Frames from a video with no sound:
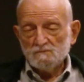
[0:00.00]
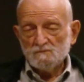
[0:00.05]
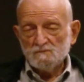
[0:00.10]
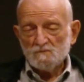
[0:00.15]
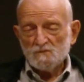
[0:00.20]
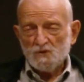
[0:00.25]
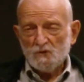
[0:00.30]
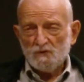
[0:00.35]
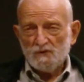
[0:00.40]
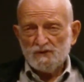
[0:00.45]

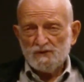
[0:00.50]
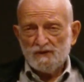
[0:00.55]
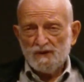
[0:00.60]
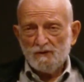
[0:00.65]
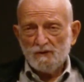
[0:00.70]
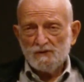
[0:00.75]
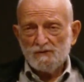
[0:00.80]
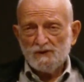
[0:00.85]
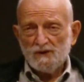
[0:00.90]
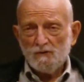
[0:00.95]
So
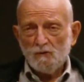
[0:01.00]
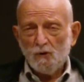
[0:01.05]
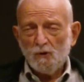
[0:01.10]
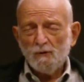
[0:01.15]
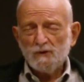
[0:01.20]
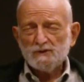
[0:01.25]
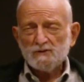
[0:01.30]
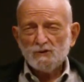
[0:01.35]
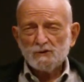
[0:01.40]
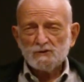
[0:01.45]
there
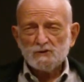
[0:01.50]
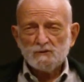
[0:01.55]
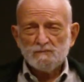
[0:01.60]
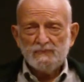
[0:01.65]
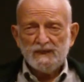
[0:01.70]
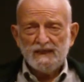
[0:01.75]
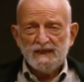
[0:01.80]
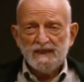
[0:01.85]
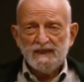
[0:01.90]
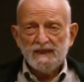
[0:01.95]
always ought to
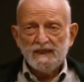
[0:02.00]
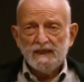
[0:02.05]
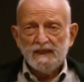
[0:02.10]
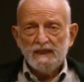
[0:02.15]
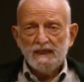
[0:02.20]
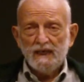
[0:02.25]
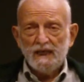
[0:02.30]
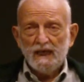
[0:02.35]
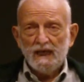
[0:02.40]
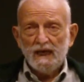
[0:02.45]
be
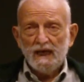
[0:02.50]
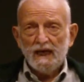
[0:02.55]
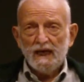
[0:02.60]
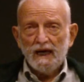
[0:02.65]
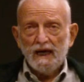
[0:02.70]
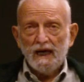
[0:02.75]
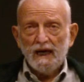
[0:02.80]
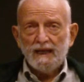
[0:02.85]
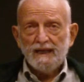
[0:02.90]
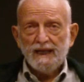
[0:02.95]

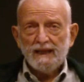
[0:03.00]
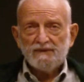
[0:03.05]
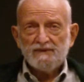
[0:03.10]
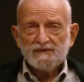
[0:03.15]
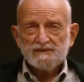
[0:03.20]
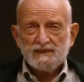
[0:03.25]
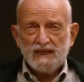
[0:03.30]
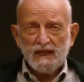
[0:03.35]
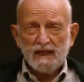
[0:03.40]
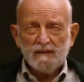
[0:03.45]

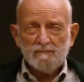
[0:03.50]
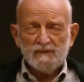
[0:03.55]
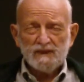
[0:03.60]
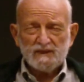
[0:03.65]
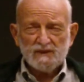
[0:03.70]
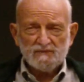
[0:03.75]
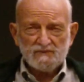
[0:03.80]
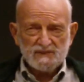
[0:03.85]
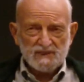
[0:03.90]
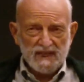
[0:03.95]
this element
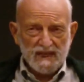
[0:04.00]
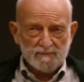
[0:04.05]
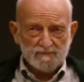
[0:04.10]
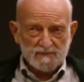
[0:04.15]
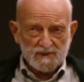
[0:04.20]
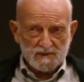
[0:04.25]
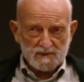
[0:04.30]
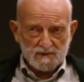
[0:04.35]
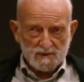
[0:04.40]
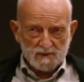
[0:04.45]
of
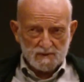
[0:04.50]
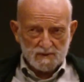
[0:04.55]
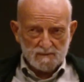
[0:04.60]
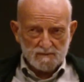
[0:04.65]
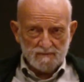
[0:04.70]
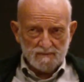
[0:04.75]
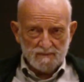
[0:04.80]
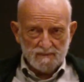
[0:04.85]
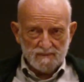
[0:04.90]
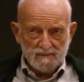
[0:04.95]

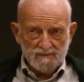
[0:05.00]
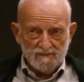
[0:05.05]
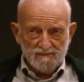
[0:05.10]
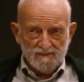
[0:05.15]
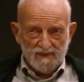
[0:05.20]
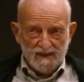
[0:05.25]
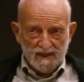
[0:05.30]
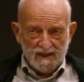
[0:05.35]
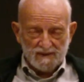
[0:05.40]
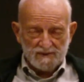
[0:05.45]
skepticism
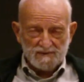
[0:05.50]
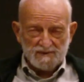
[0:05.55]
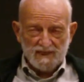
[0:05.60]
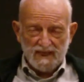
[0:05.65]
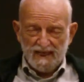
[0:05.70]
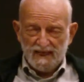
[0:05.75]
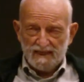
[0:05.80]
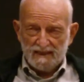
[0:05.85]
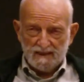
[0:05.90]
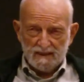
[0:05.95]
in
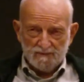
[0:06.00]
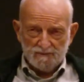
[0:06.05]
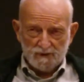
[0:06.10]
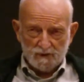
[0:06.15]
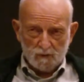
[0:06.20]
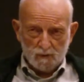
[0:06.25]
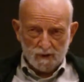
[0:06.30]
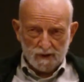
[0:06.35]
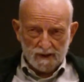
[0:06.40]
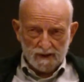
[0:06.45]

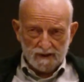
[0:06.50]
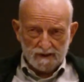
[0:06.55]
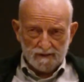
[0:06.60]
scientific work.